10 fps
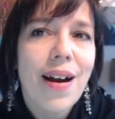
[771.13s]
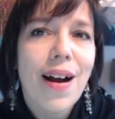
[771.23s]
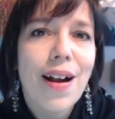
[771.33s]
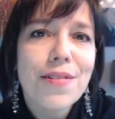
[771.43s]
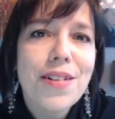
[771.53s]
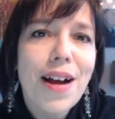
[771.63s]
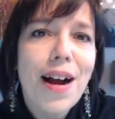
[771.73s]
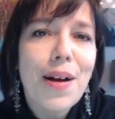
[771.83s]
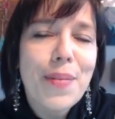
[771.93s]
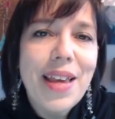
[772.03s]
our
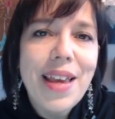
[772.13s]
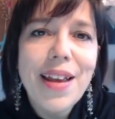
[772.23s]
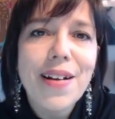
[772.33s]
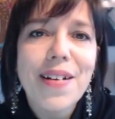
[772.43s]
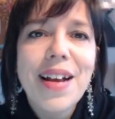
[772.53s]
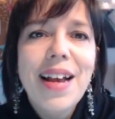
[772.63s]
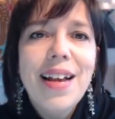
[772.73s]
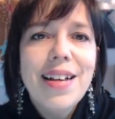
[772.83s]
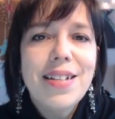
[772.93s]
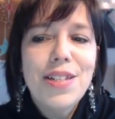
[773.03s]
job here
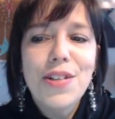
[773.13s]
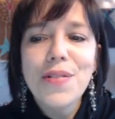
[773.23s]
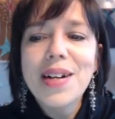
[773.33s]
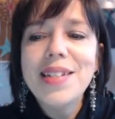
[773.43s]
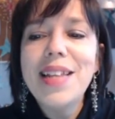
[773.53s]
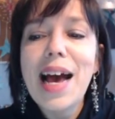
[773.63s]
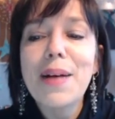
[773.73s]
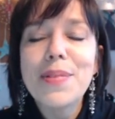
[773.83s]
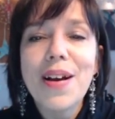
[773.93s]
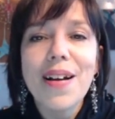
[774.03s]
is to
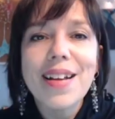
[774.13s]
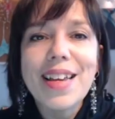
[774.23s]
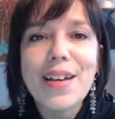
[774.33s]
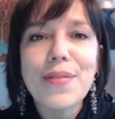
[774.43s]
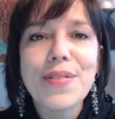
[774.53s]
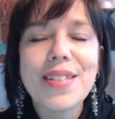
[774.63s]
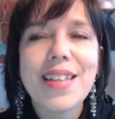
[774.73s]
adapt our gifts